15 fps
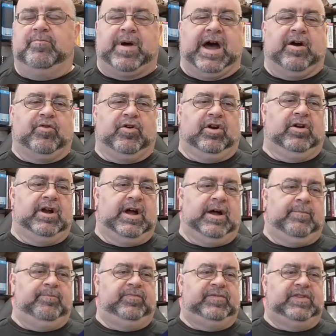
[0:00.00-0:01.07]
bearings
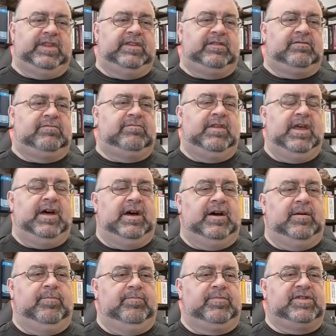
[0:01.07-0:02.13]
and rotor bars and
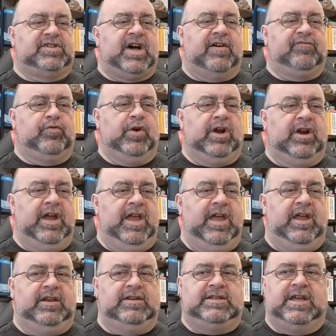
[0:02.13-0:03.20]
stator slots
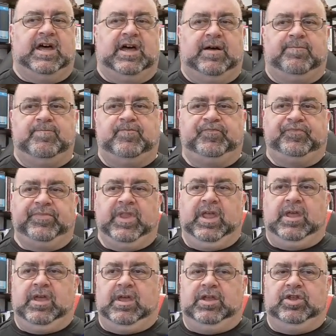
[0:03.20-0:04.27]
instead of
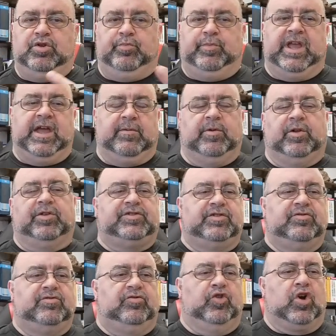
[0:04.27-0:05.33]
having to hunt it down.
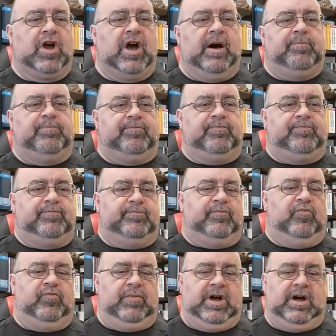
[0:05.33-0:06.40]
Originally, that's
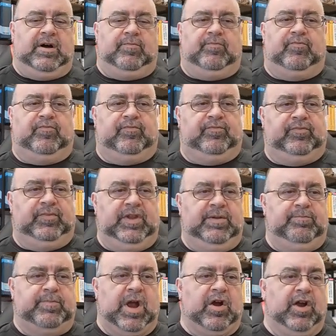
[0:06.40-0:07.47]
something I wasn't going
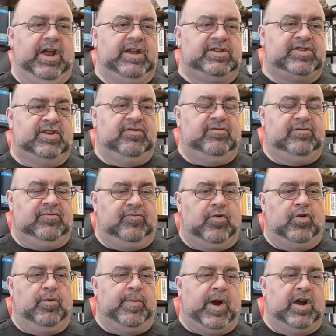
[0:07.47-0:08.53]
to do, but
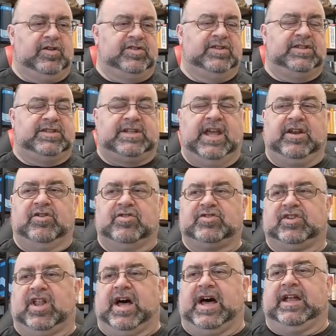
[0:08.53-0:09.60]

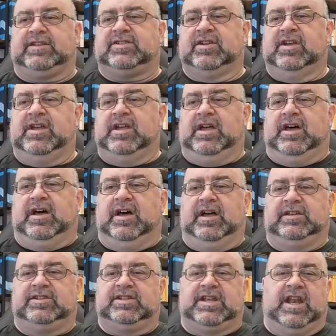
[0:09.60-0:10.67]
with the volume that we've
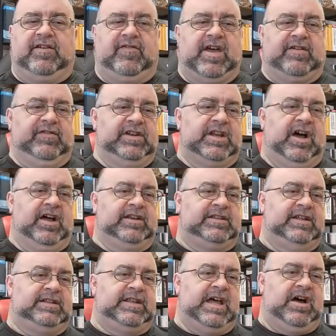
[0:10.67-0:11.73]
moved,
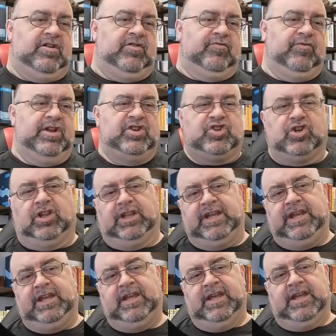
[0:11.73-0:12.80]
I think it would
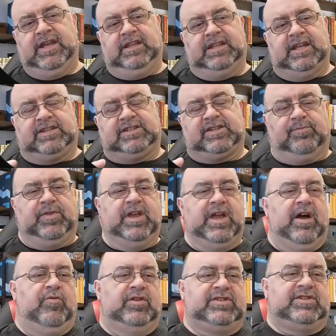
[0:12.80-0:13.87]
be a
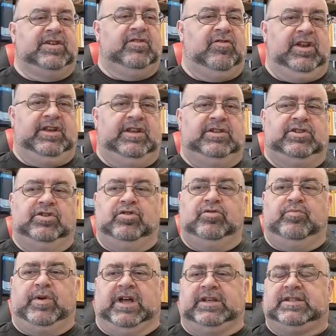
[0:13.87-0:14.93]
nice benefit to
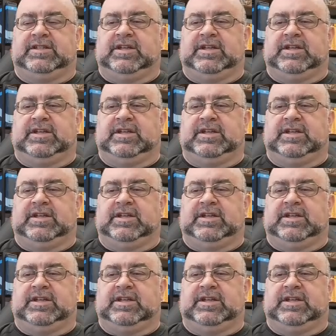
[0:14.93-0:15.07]
have.